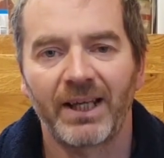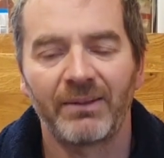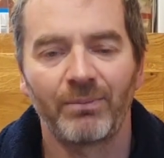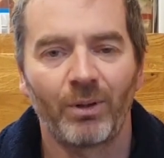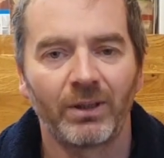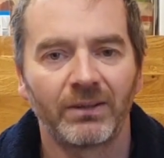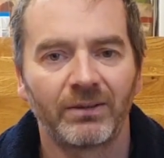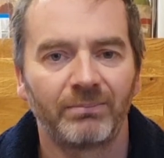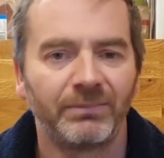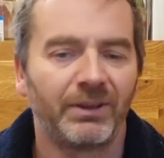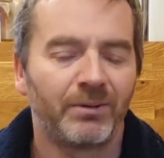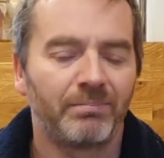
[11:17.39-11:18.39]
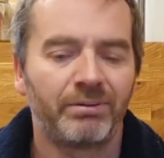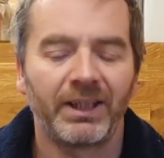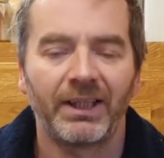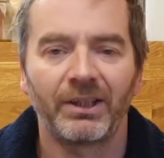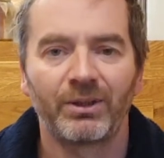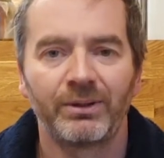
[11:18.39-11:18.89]
getting one, you know,
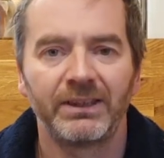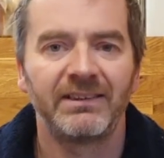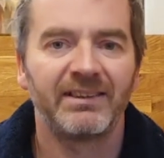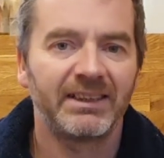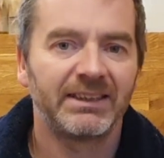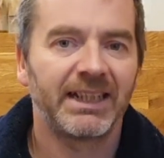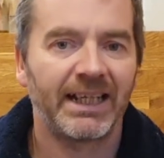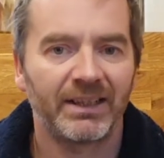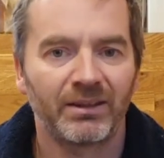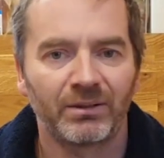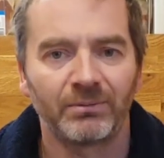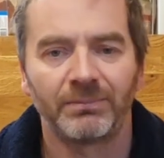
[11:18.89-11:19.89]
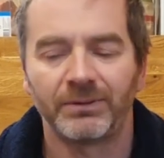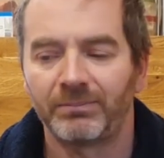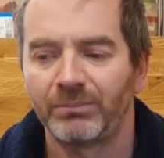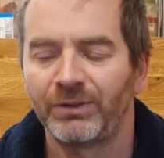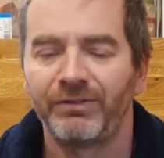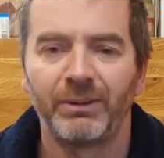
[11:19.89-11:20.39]
bringing the coins in and out
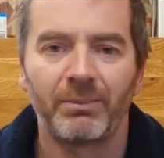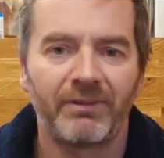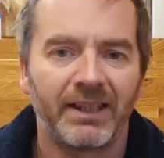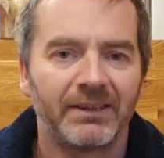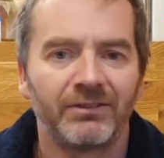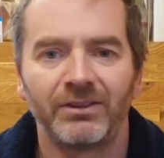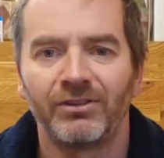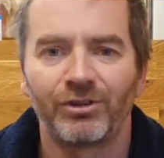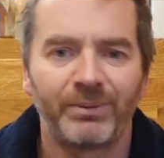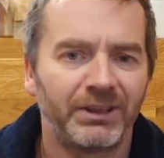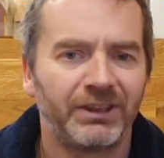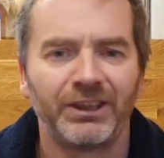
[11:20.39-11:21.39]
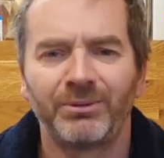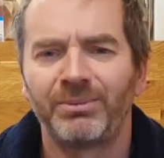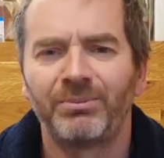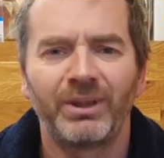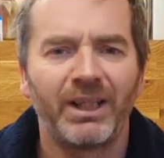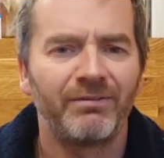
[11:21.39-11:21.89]
and moving them around and switching
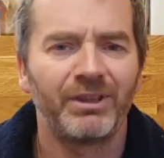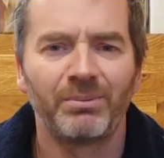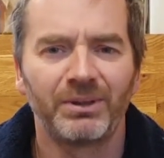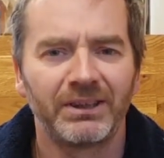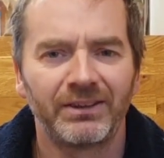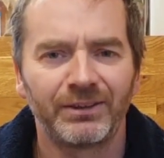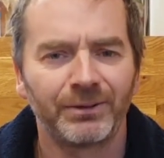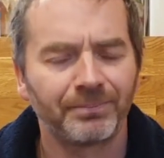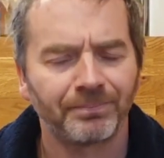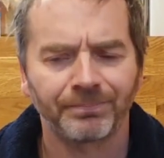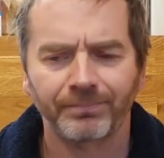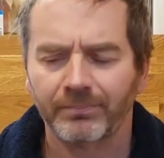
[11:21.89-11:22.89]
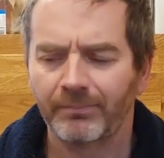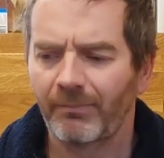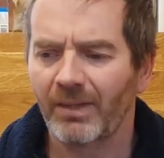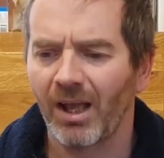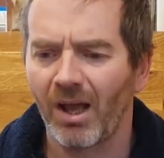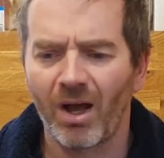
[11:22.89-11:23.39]
them and whatever you want to do.
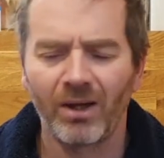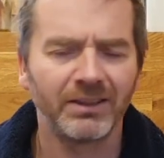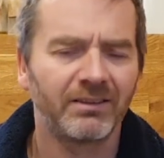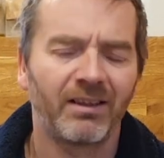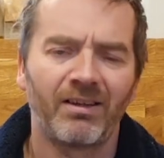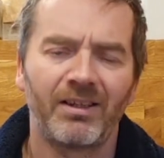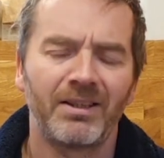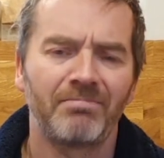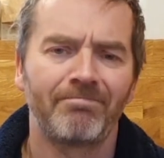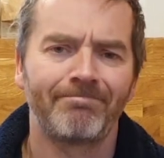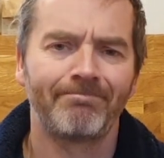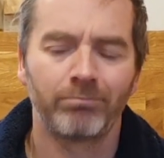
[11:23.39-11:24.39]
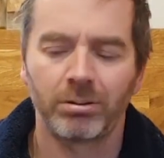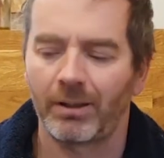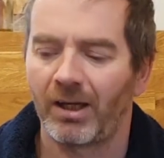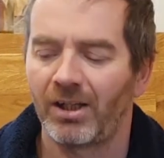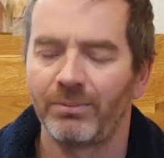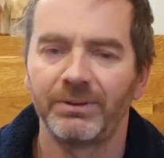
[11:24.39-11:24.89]
I
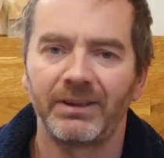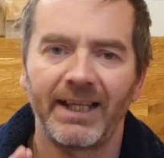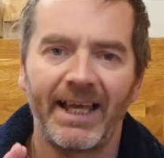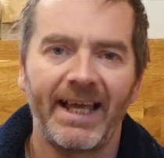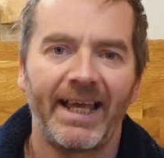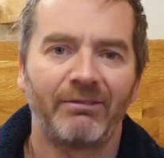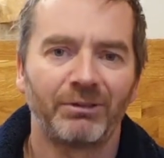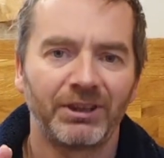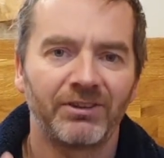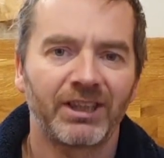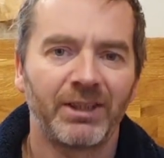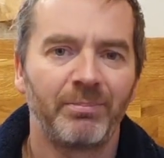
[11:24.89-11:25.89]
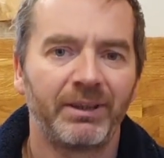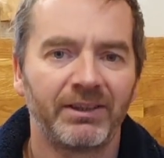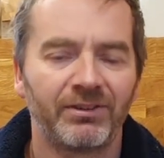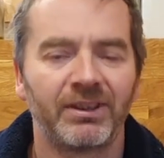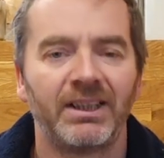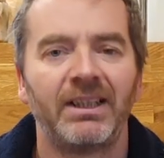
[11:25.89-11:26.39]
would err on just
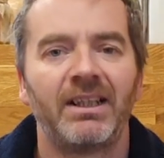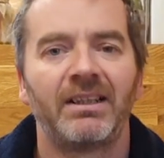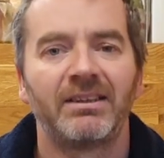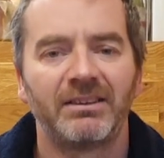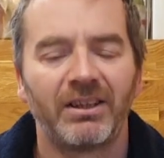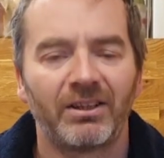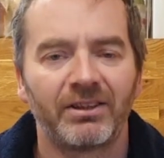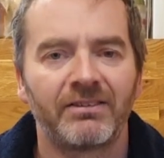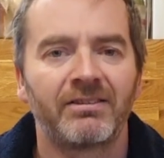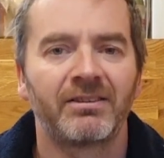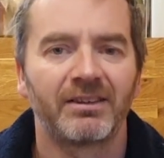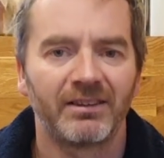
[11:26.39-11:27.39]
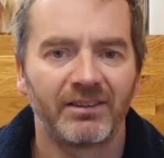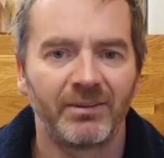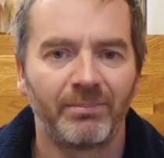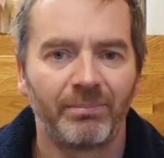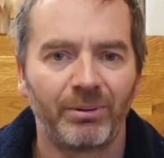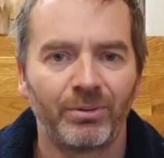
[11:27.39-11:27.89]
keeping this nice,
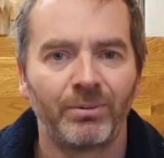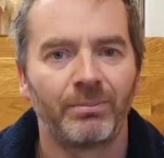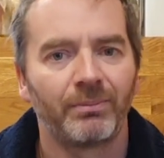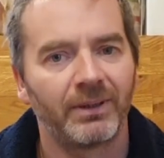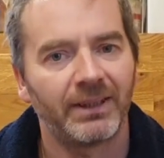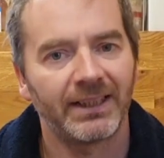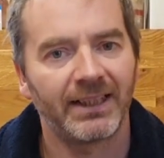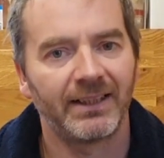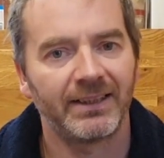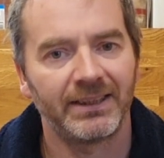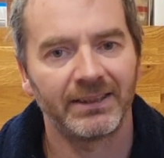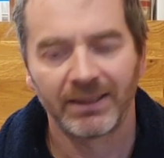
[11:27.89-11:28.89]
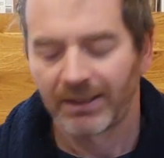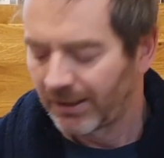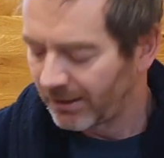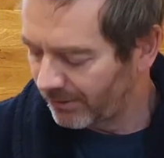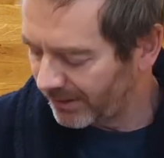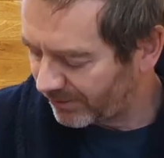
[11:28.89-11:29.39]
simple, and clean.
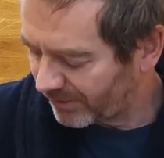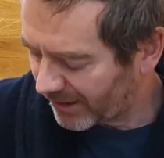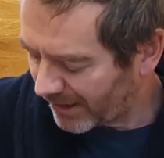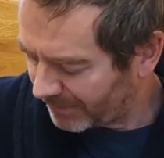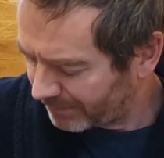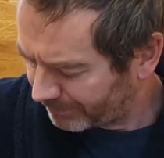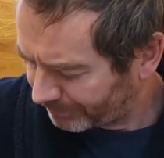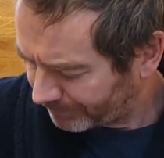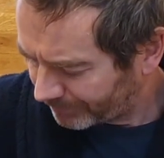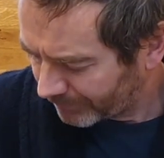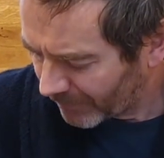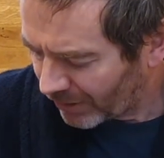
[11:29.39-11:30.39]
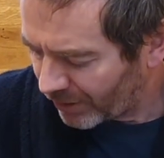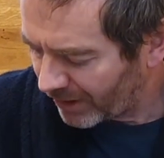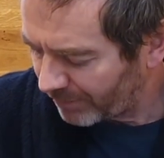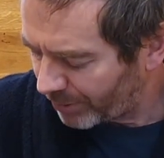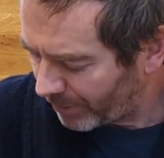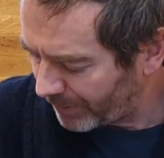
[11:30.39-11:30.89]
Nice. You're going
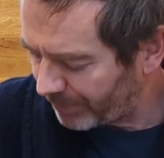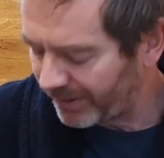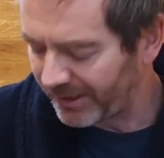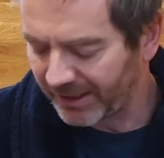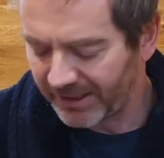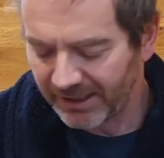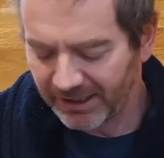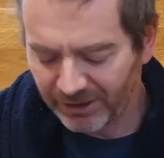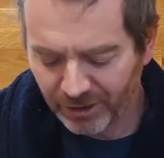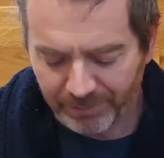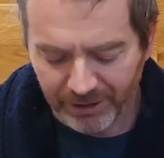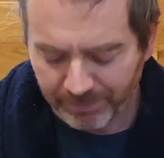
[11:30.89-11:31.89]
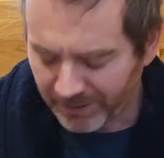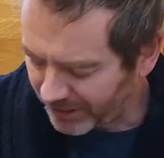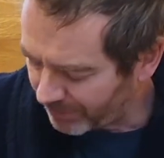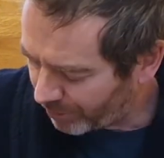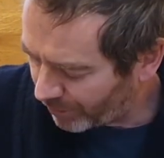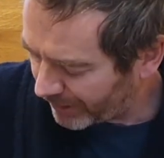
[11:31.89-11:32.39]
to probably be thinking a little bit
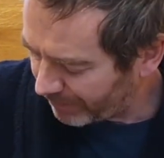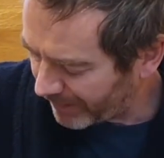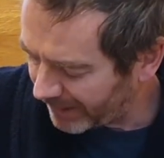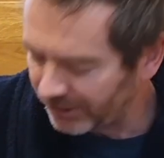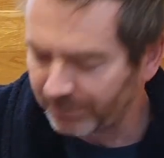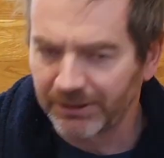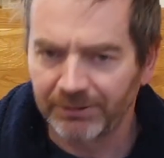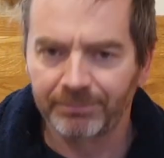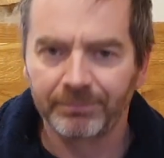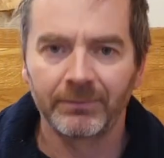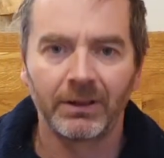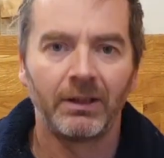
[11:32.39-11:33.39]
about your pocket management,